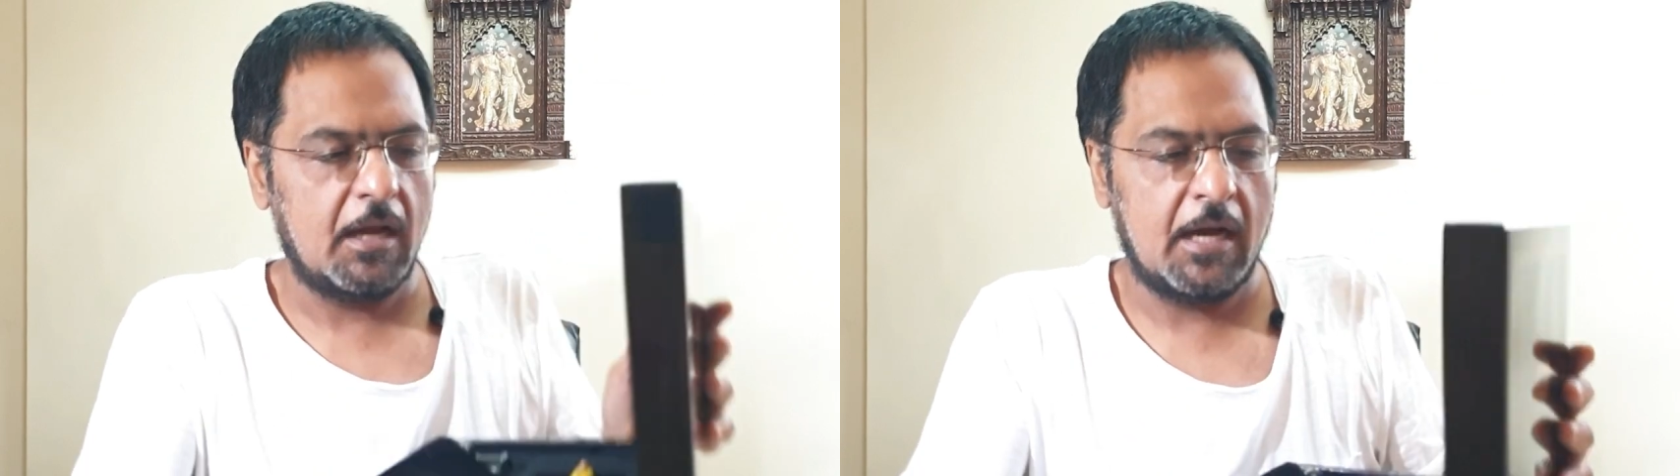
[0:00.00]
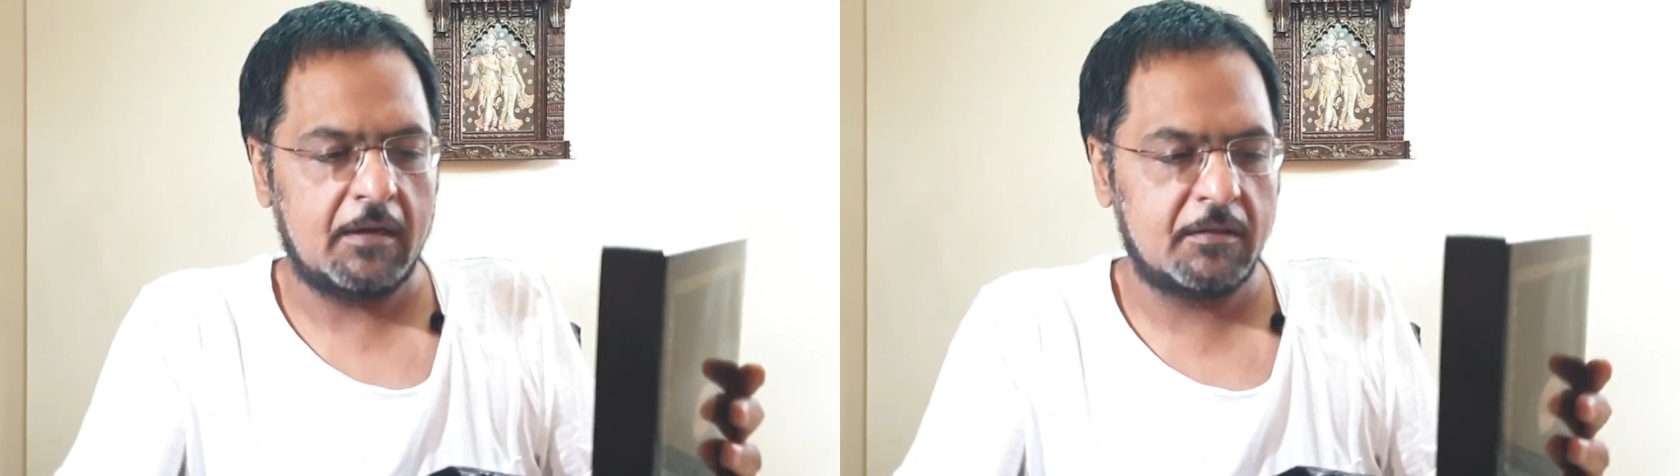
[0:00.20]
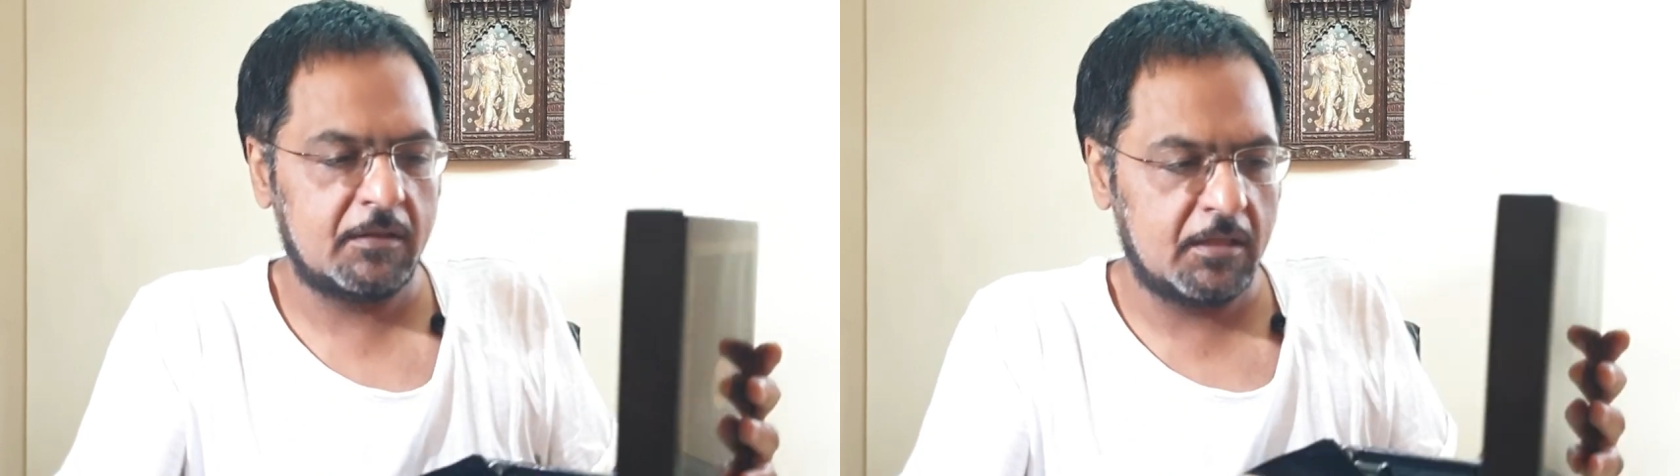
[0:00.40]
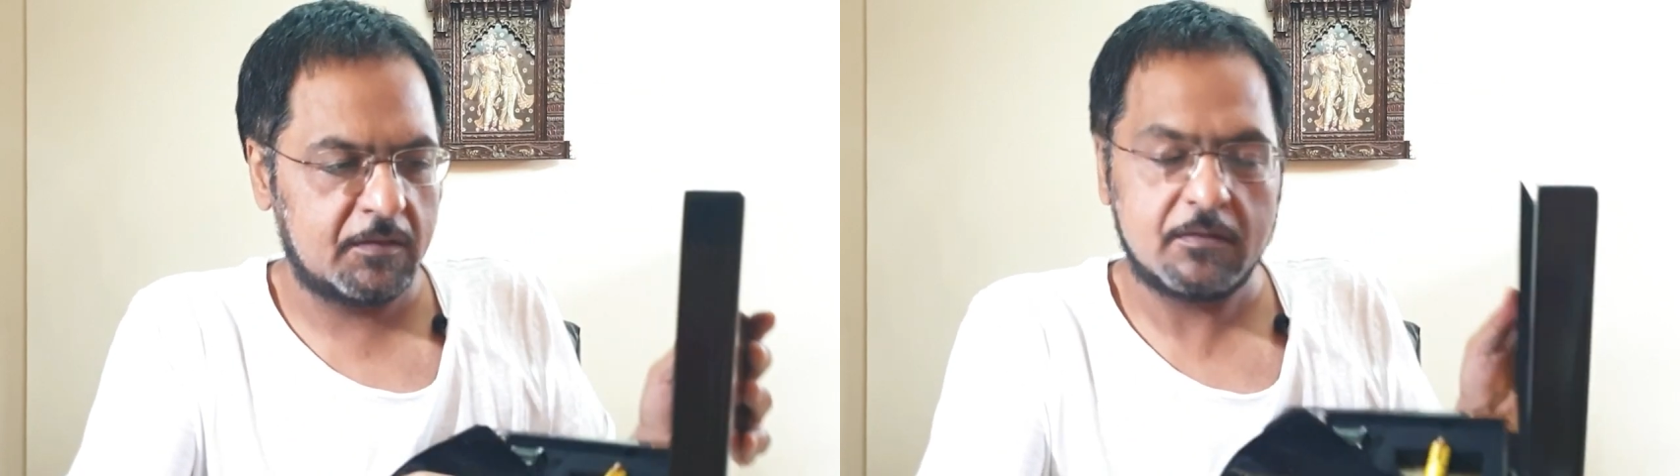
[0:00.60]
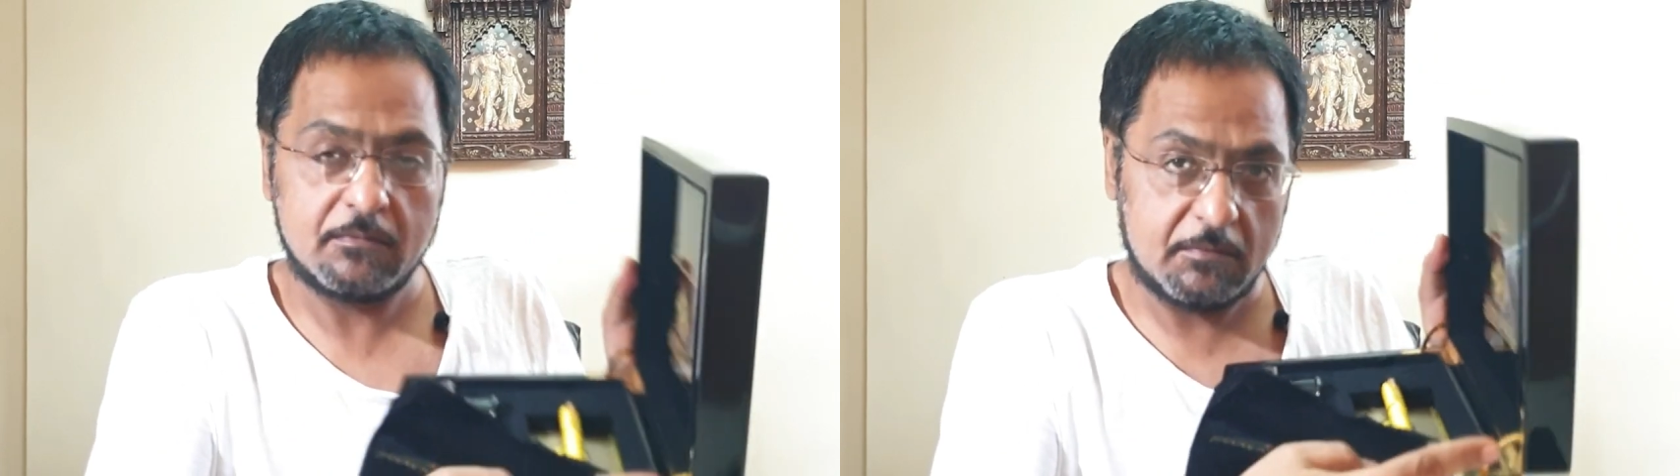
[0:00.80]
and
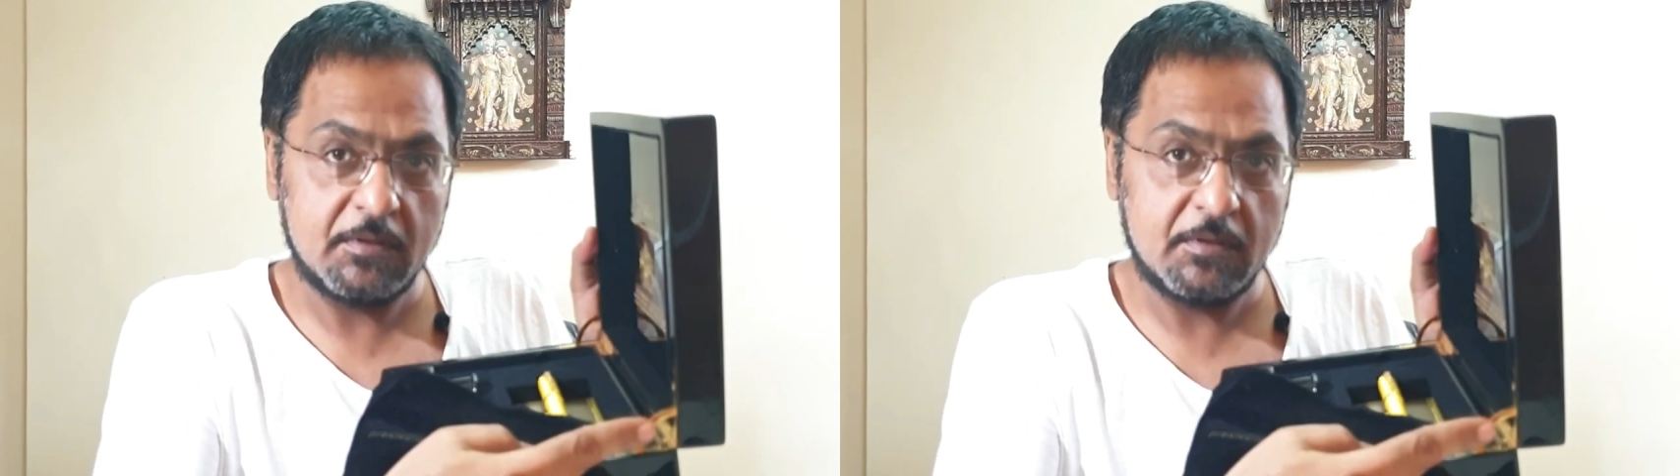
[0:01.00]
this